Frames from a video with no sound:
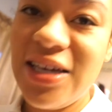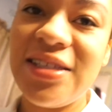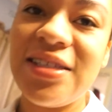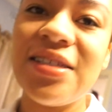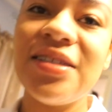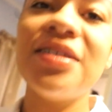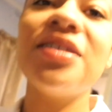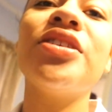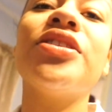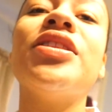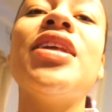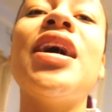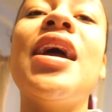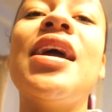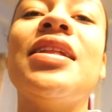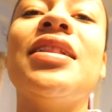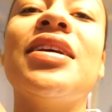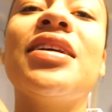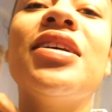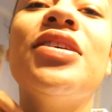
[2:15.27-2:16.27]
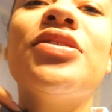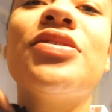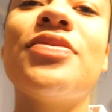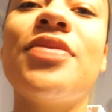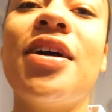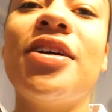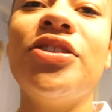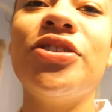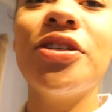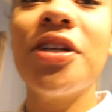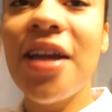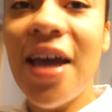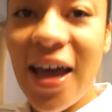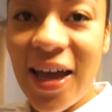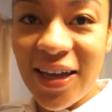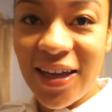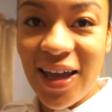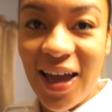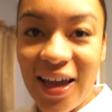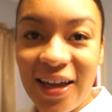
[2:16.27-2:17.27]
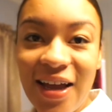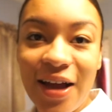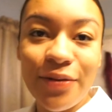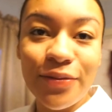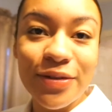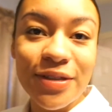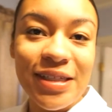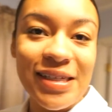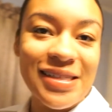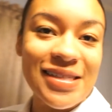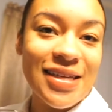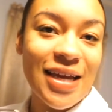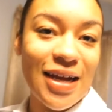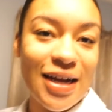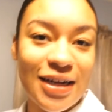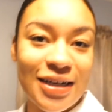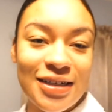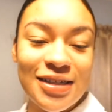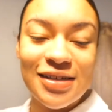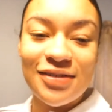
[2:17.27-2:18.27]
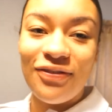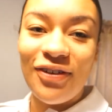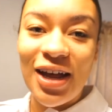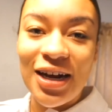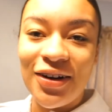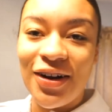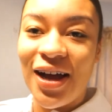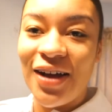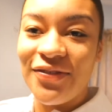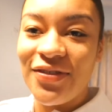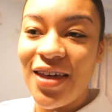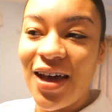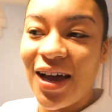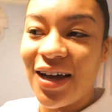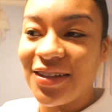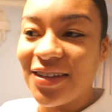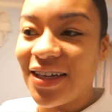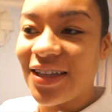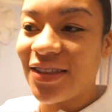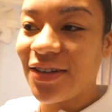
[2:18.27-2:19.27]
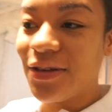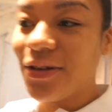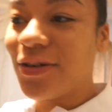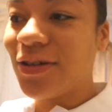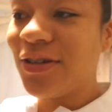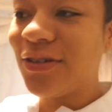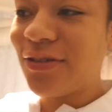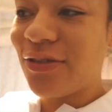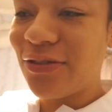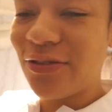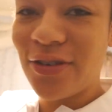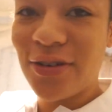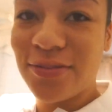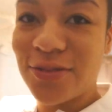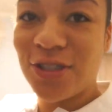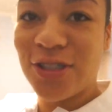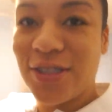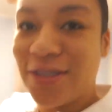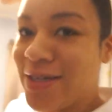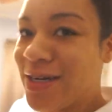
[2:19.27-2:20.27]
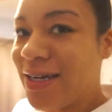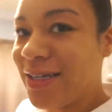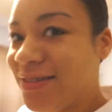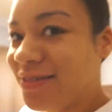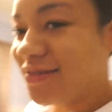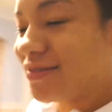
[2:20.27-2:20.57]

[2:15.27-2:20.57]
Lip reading: a little thing that goes around your neck. I got really scared because if I don't have that, like, the whole uniform just done.